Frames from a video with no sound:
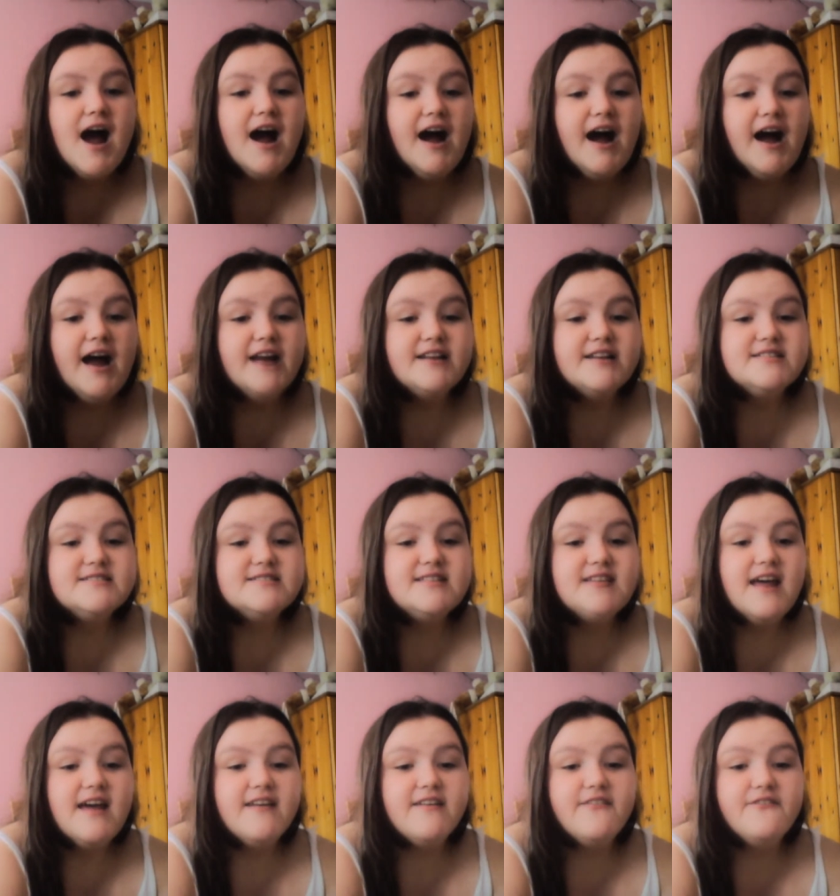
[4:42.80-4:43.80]
And
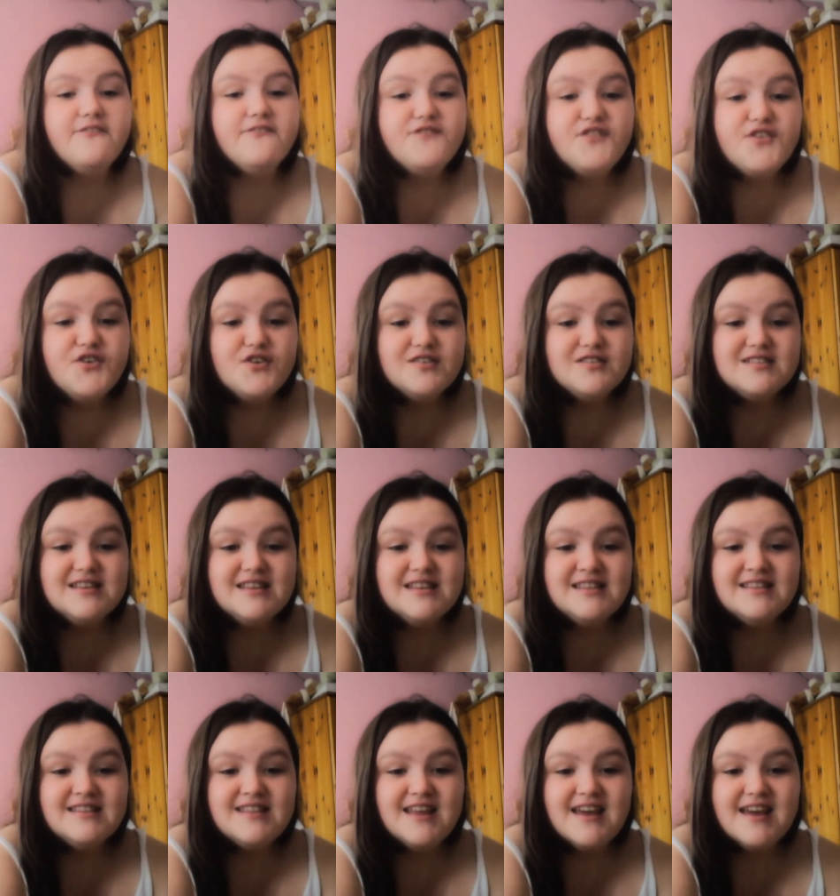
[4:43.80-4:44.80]
then
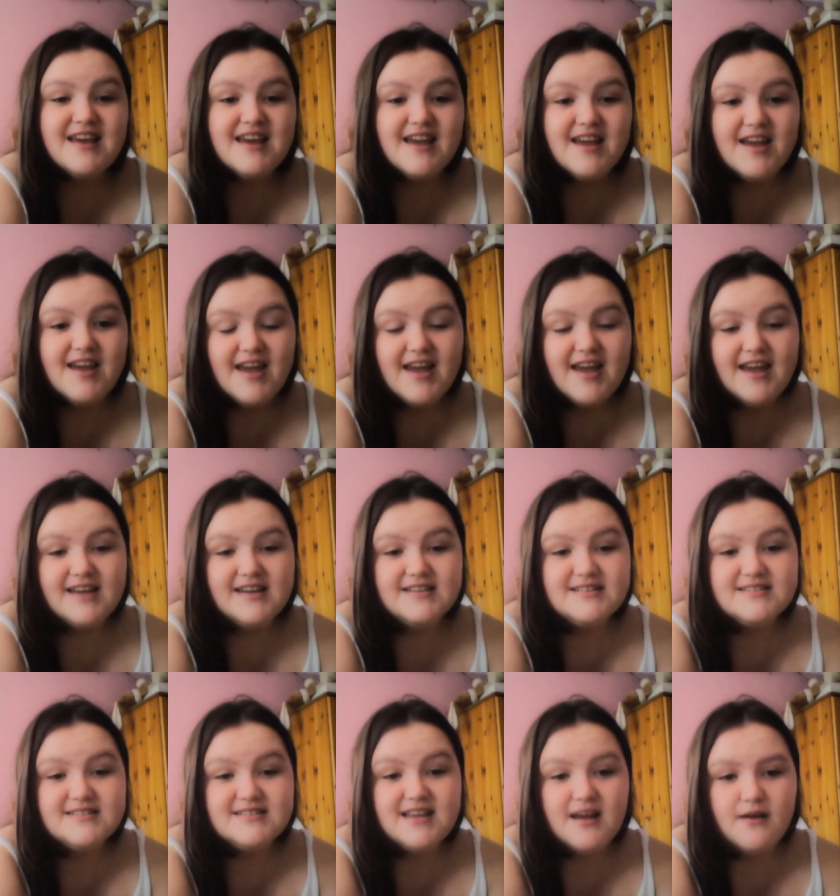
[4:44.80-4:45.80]
14th
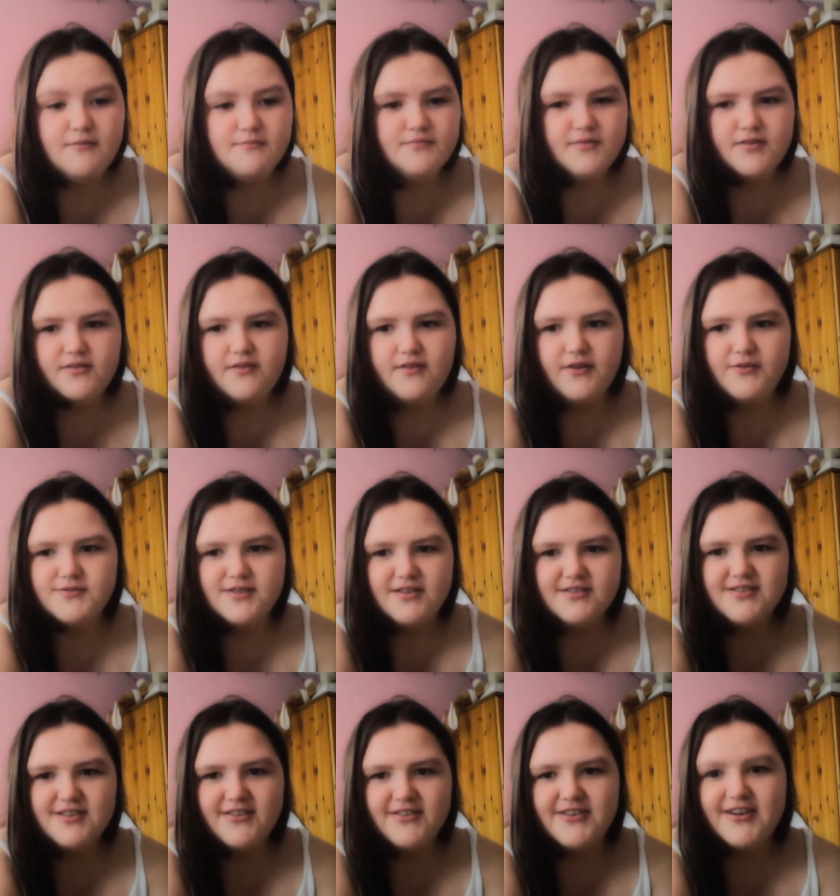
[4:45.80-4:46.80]
is, um, no, it's
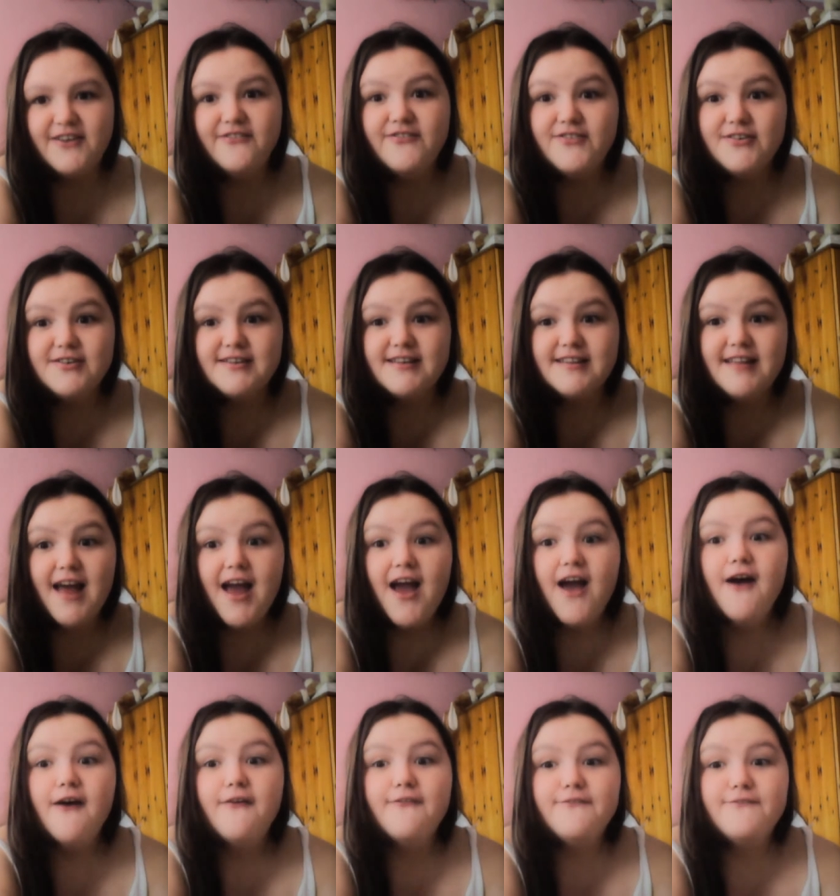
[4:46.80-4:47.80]
not, sorry, not 14th.
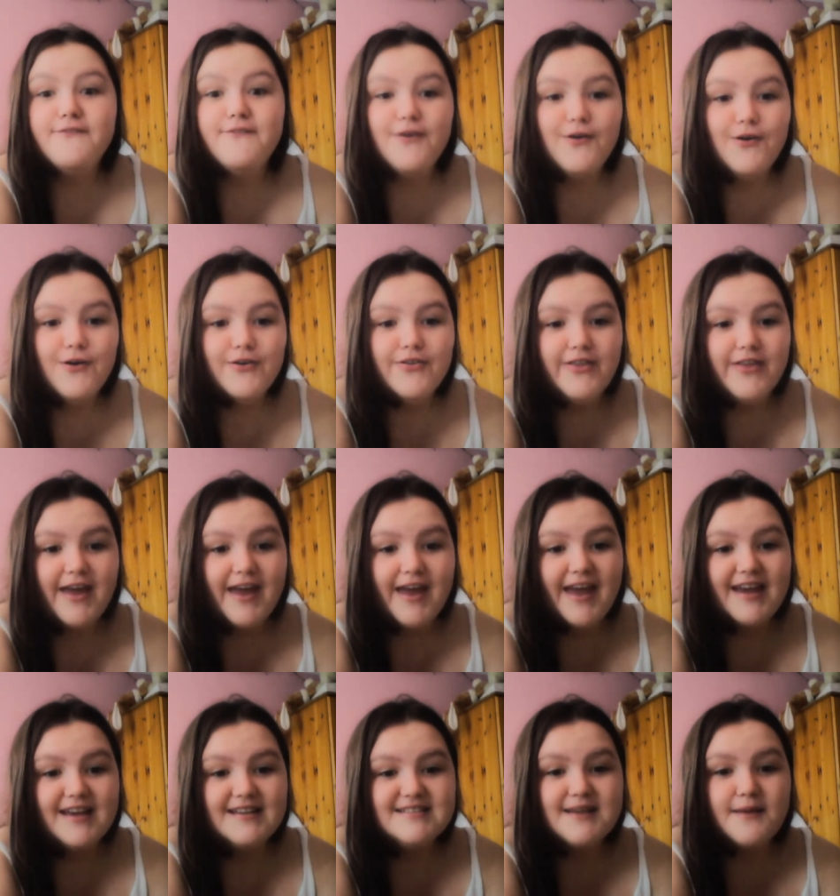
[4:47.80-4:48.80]
Fourth
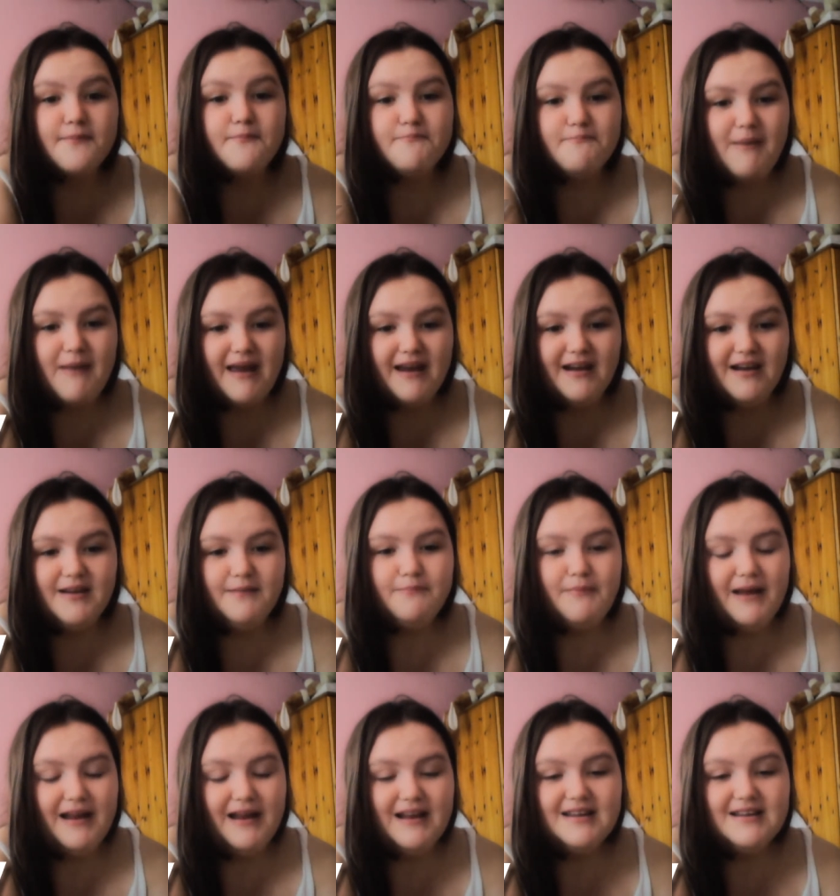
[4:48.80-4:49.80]
is Bailey.
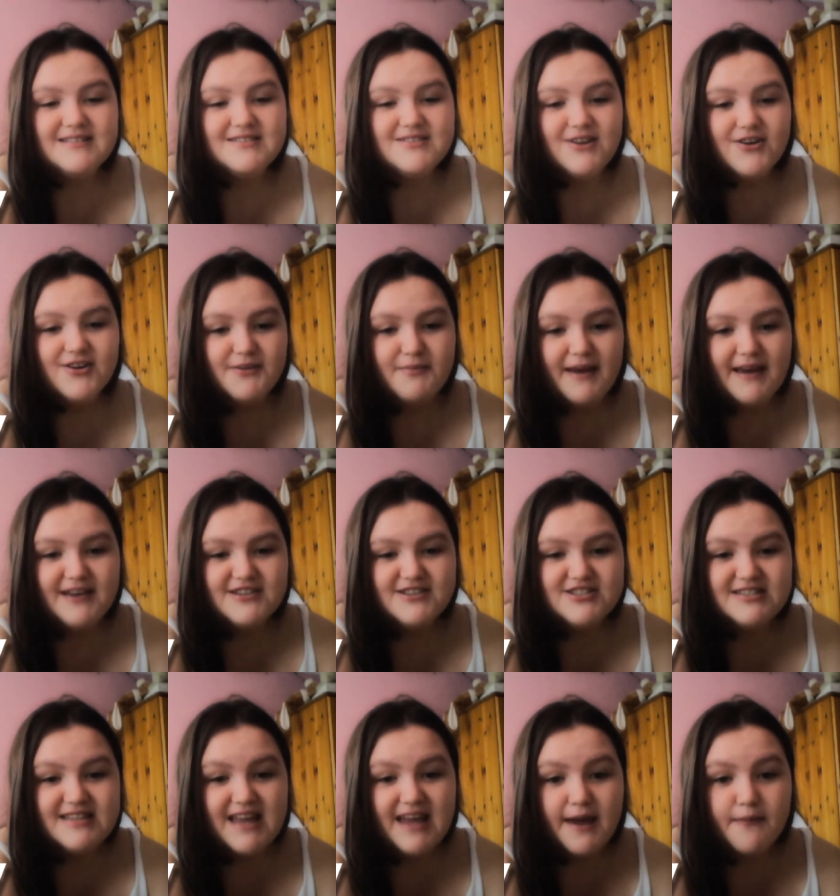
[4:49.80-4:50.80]
Bailey is an
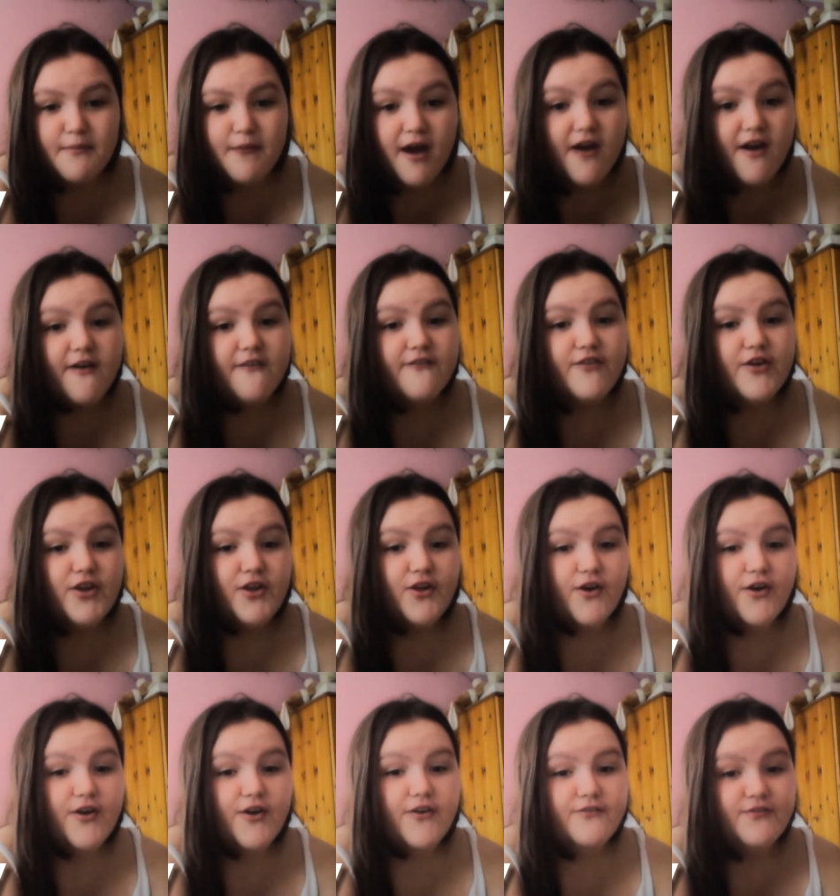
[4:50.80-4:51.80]
occupation name for
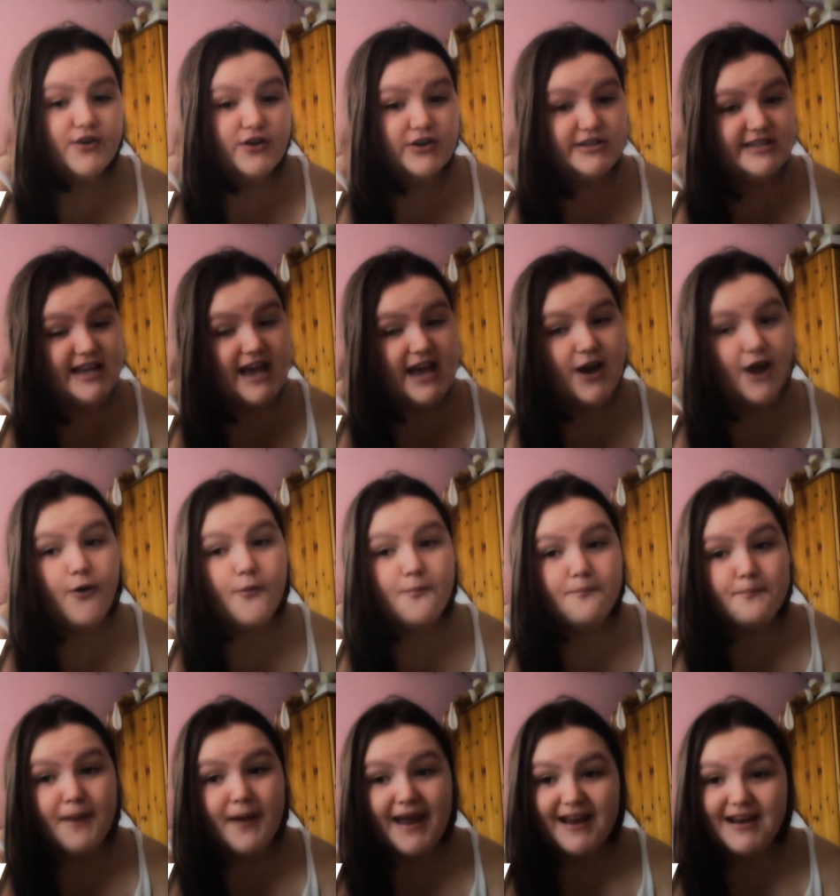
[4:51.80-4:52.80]
law enforcer or
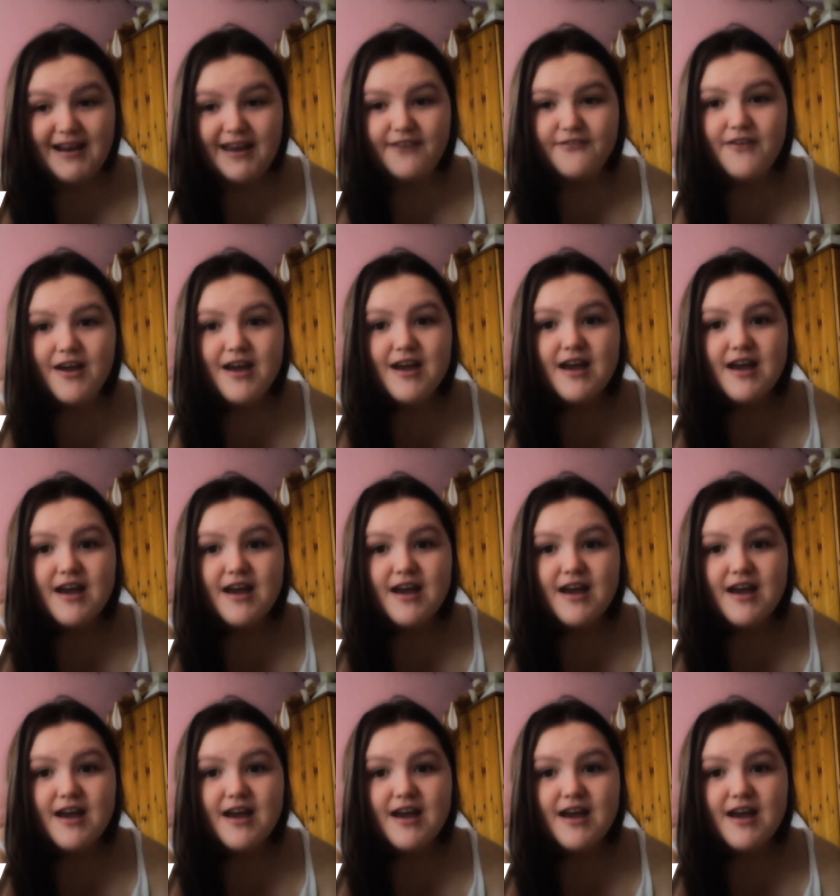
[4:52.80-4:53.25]
bailiff.